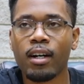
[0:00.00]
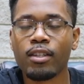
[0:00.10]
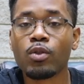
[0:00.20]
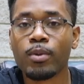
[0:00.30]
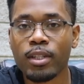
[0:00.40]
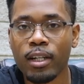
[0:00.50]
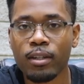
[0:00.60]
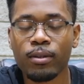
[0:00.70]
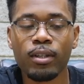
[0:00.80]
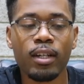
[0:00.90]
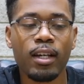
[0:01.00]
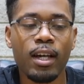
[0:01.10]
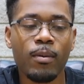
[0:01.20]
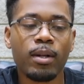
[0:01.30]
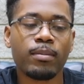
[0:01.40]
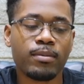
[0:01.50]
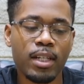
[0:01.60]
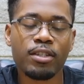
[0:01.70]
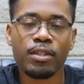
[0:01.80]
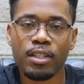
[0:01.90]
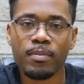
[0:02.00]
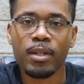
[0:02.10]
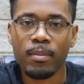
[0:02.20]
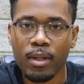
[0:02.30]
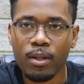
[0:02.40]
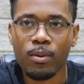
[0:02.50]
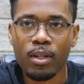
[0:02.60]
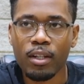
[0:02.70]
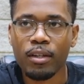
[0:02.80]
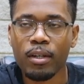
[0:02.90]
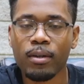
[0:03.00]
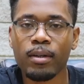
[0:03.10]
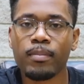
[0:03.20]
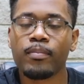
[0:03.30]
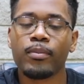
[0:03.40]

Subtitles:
super cycle, it would essentially just be Bitcoin and Ethereum.